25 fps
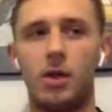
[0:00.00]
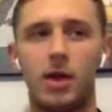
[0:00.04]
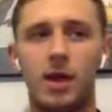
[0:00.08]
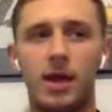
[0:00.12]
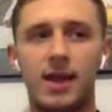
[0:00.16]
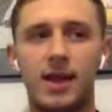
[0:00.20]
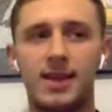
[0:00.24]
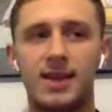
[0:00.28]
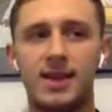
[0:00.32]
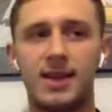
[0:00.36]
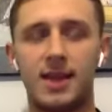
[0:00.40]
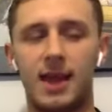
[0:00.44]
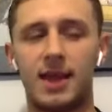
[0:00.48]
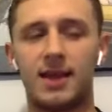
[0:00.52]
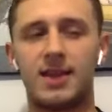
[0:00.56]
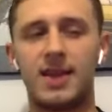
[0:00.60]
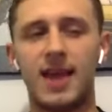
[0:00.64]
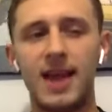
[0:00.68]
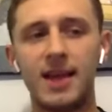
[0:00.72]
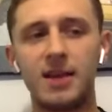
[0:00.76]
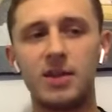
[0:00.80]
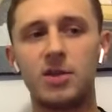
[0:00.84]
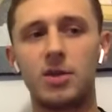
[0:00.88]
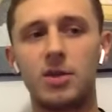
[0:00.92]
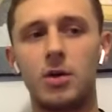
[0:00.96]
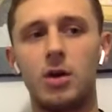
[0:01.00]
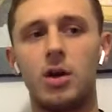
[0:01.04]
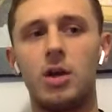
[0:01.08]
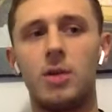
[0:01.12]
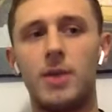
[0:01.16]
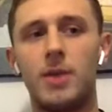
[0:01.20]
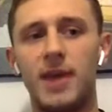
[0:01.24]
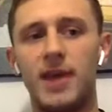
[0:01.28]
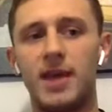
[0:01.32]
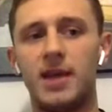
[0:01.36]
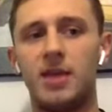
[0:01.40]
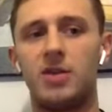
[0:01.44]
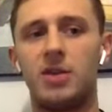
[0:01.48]
it tends to only
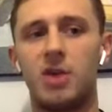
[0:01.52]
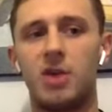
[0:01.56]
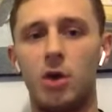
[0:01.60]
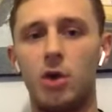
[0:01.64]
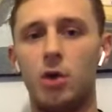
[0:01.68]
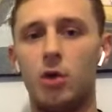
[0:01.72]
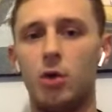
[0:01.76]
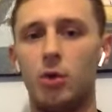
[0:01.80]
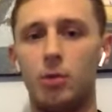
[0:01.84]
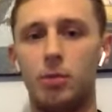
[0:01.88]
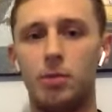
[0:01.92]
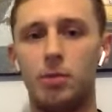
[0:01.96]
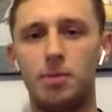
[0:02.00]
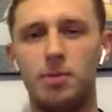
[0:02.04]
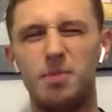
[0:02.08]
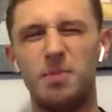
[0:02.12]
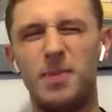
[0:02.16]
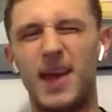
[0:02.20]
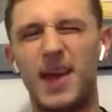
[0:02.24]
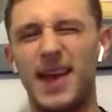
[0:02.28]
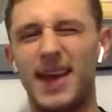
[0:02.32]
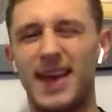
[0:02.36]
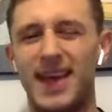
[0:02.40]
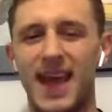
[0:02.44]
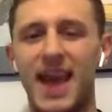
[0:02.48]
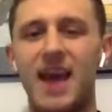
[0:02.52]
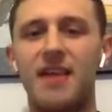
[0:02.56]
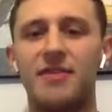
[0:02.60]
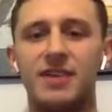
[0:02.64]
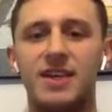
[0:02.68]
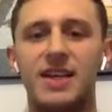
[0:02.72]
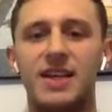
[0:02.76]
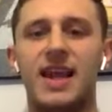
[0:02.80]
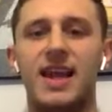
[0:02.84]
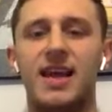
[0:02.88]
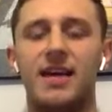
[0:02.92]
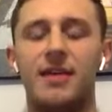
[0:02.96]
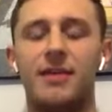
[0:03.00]
be two big
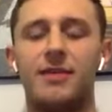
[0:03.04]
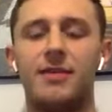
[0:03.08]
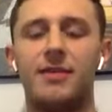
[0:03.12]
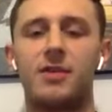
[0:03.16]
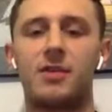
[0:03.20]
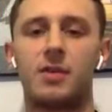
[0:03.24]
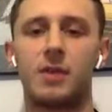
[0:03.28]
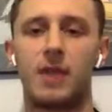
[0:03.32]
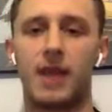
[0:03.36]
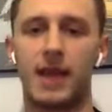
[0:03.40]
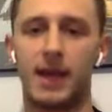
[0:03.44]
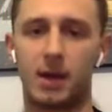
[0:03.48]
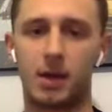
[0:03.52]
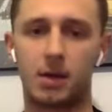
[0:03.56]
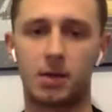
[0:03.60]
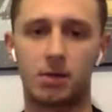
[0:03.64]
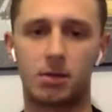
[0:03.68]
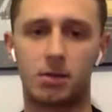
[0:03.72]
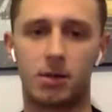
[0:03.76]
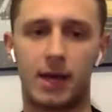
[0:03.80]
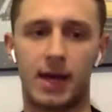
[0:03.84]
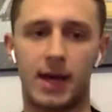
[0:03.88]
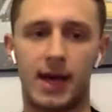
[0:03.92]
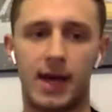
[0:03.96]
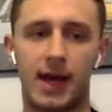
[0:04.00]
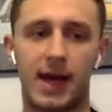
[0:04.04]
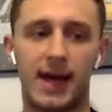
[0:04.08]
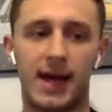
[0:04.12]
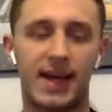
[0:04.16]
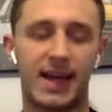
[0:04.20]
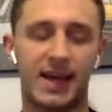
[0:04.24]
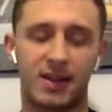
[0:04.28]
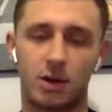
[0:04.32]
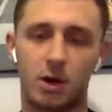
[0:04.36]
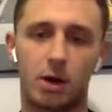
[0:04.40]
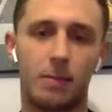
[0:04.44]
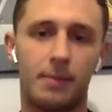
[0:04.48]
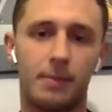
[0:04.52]
heavy lifts, like I
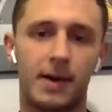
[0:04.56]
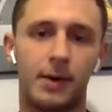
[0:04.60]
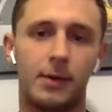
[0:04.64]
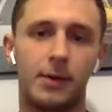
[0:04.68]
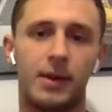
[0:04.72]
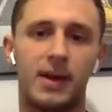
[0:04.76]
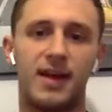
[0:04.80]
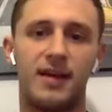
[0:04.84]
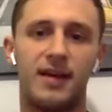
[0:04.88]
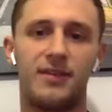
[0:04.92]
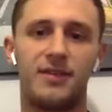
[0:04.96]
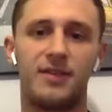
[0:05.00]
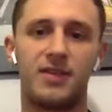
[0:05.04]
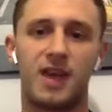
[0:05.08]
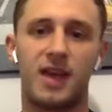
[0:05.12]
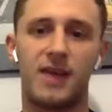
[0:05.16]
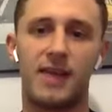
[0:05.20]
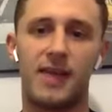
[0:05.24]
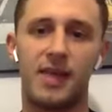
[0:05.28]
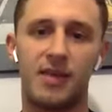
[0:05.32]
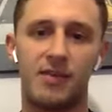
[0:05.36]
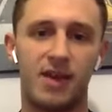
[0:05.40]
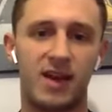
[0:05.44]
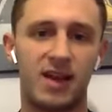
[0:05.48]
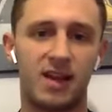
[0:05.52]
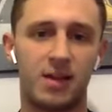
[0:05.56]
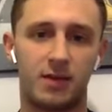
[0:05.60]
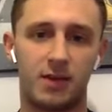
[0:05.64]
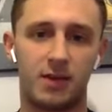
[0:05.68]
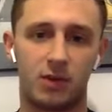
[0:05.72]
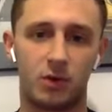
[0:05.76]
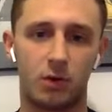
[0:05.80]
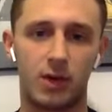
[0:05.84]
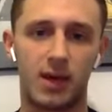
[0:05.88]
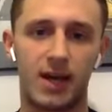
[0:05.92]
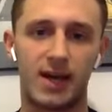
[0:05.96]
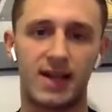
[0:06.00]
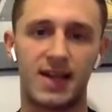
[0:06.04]
guess compound lift, and then the rest of
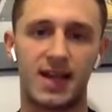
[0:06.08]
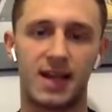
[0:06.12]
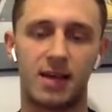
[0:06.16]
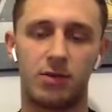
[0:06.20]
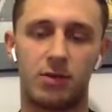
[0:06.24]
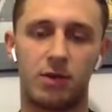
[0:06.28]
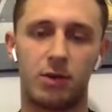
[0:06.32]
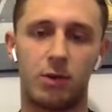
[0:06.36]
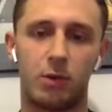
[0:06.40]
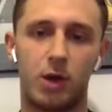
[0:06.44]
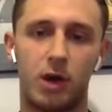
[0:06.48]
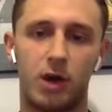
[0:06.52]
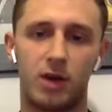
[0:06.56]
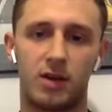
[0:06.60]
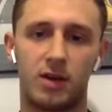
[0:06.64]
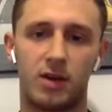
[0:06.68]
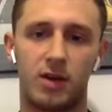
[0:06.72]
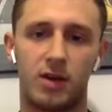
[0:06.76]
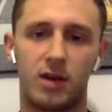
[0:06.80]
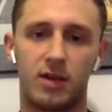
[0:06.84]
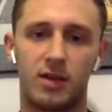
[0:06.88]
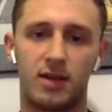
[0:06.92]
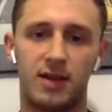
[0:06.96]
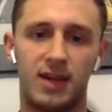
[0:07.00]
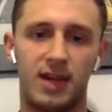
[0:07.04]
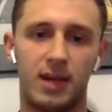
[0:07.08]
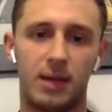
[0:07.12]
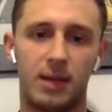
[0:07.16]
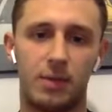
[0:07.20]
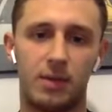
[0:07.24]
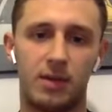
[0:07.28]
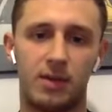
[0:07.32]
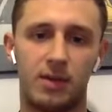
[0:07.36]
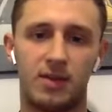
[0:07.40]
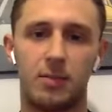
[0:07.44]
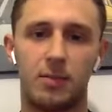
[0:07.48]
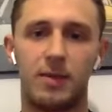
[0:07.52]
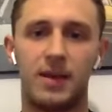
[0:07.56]
it's all accessory work to keep
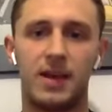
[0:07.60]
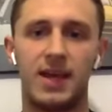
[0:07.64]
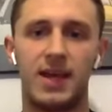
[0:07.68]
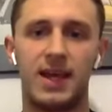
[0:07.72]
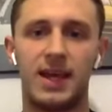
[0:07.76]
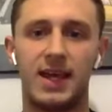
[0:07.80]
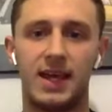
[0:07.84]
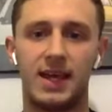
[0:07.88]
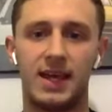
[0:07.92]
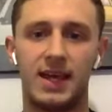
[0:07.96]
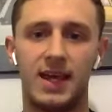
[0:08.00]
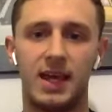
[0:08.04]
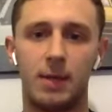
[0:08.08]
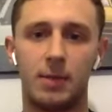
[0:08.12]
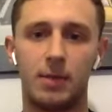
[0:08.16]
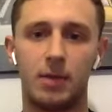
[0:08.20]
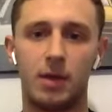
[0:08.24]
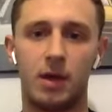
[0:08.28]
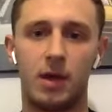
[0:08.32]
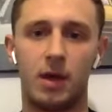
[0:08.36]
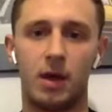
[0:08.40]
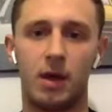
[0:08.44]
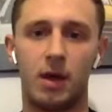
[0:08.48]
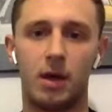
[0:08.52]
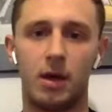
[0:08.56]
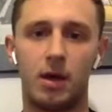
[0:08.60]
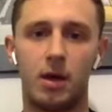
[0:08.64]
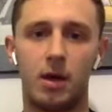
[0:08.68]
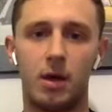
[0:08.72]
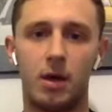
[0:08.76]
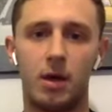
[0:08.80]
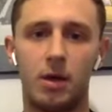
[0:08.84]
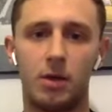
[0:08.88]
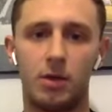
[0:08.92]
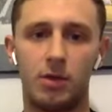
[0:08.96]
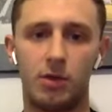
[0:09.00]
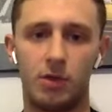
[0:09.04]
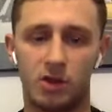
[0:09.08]
the stability and keep the
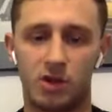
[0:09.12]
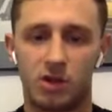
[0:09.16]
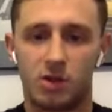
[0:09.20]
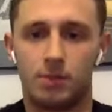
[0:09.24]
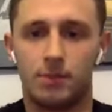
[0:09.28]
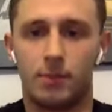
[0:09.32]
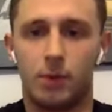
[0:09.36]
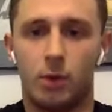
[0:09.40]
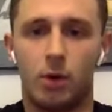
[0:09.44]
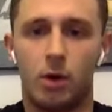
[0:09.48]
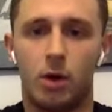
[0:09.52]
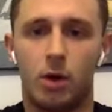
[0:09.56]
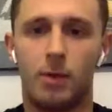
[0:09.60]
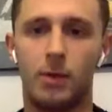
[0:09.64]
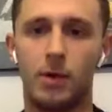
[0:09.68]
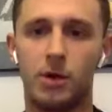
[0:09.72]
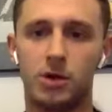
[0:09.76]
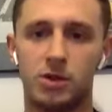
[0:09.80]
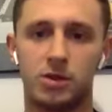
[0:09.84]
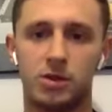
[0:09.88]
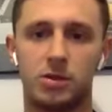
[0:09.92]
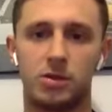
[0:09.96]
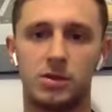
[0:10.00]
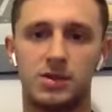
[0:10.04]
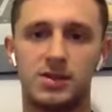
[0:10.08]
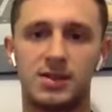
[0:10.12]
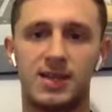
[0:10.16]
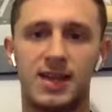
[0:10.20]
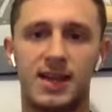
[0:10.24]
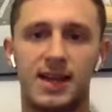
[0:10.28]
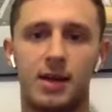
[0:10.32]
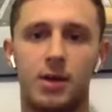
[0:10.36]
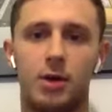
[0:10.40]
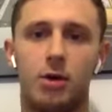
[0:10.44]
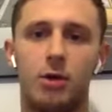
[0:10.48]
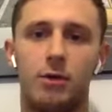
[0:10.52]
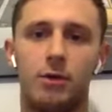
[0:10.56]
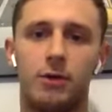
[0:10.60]
smaller muscles
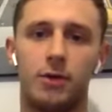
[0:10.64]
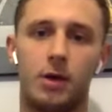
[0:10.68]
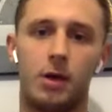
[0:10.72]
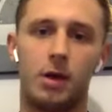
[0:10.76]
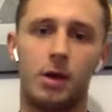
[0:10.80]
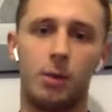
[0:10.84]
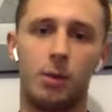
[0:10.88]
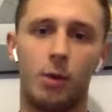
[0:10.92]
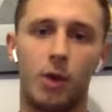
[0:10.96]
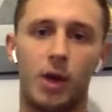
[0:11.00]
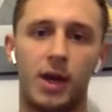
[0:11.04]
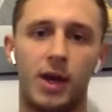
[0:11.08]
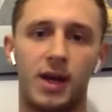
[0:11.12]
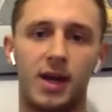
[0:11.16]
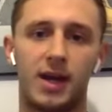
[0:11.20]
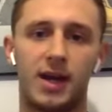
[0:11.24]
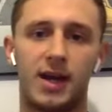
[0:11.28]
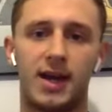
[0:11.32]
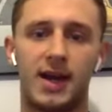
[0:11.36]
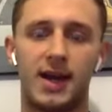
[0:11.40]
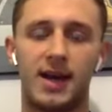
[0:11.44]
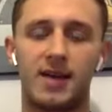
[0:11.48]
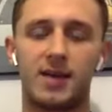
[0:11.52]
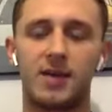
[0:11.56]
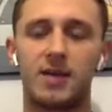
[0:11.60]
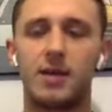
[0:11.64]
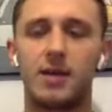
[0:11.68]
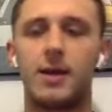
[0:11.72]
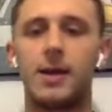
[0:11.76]
ticking over and working, I guess.